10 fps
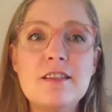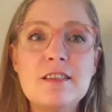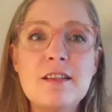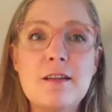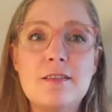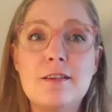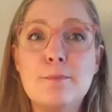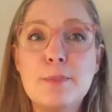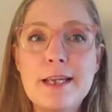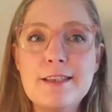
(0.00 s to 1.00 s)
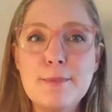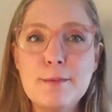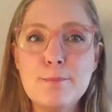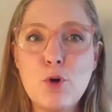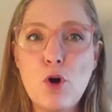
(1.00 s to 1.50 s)
discuss their
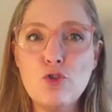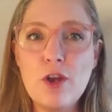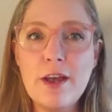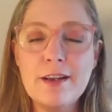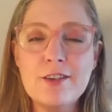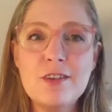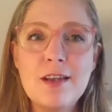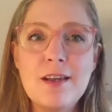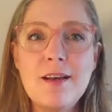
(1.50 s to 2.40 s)
placement project,